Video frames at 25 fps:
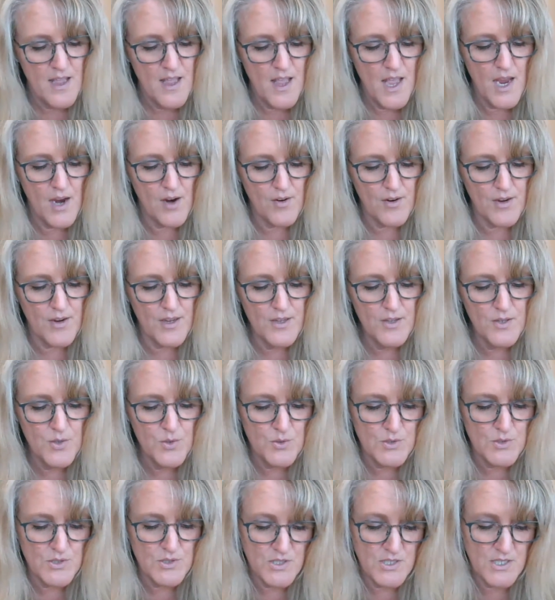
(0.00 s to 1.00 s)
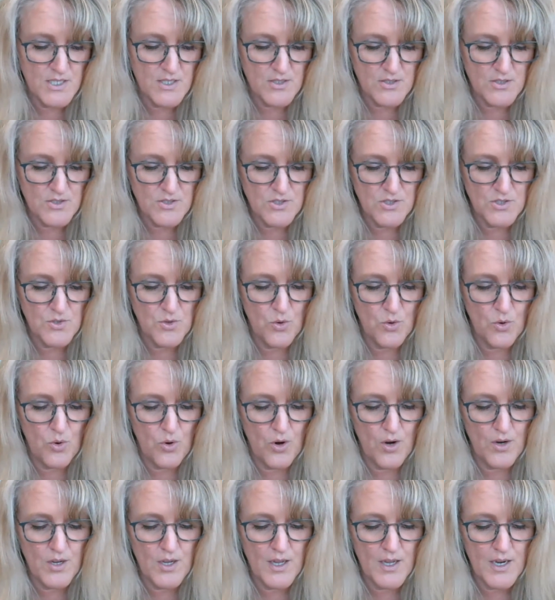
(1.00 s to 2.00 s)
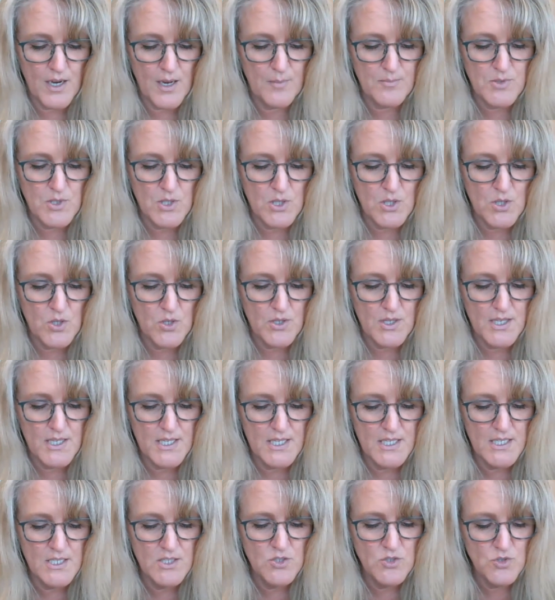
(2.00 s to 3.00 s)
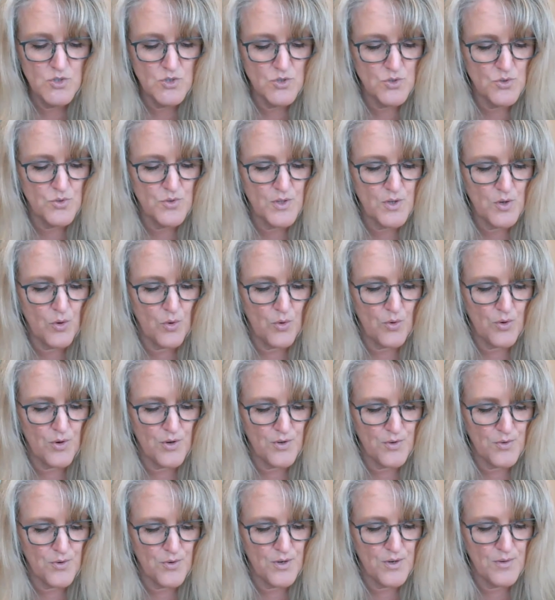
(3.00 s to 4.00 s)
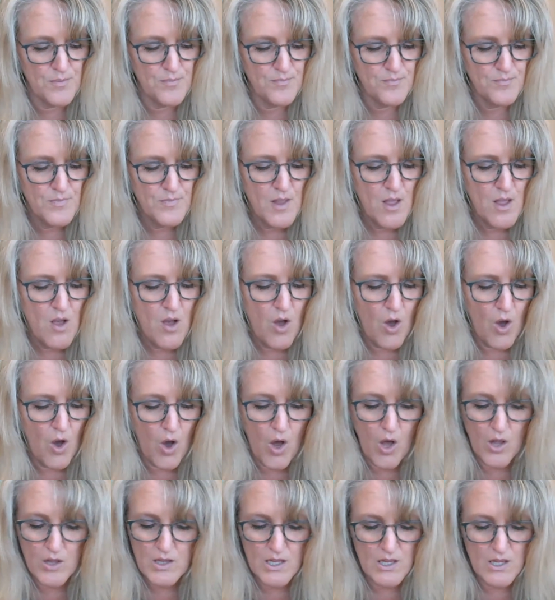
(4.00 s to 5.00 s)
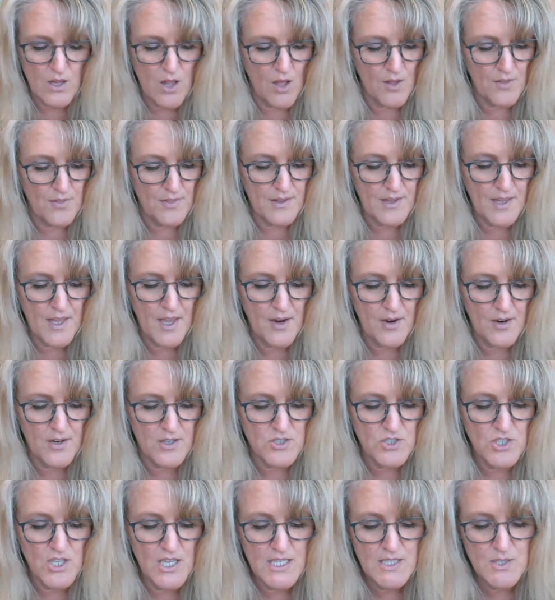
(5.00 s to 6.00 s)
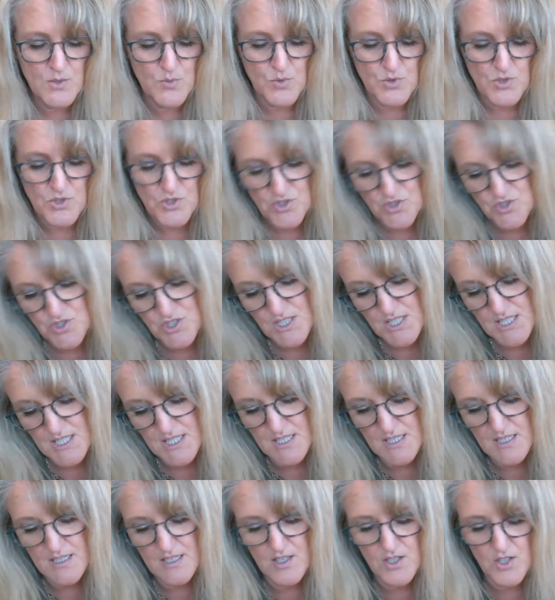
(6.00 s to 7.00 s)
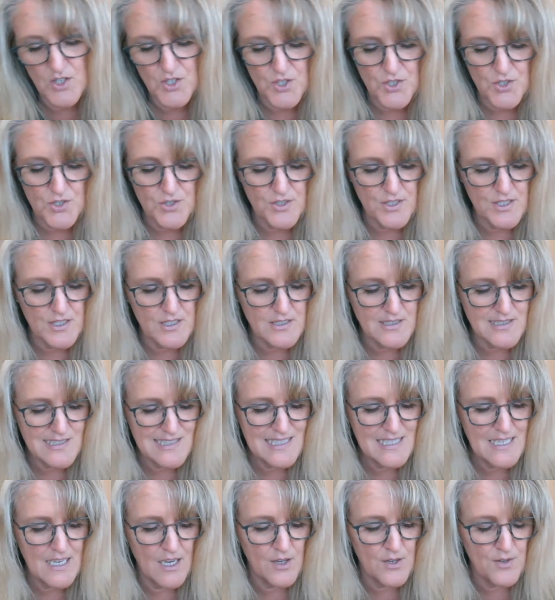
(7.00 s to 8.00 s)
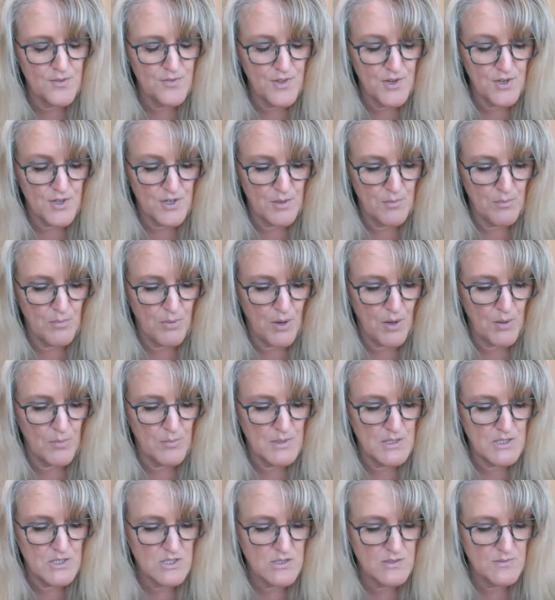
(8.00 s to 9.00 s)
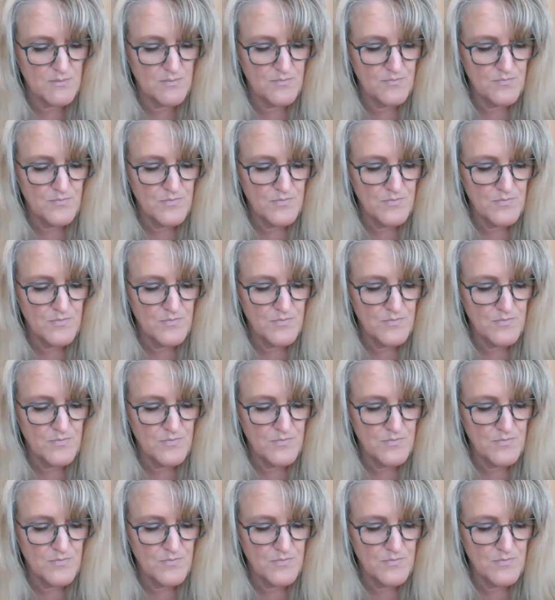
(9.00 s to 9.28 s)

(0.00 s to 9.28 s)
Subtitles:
Harry, who was nearest the door, got up to look into the corridor. All along the carriage, heads were sticking curiously out of their compartments.